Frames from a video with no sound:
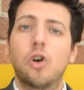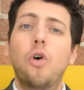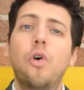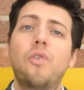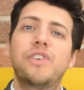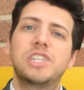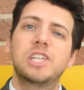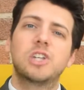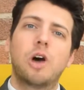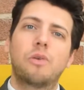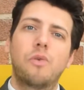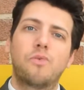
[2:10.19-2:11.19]
or visit
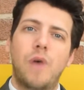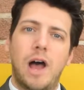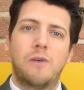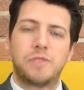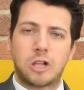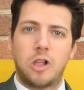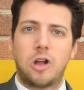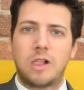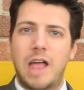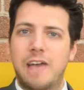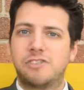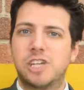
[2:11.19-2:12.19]
our around the clock
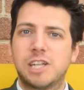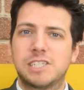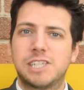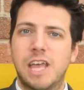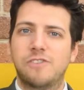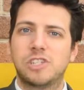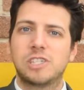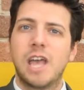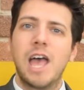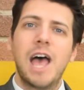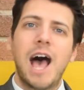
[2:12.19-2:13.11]
live chat service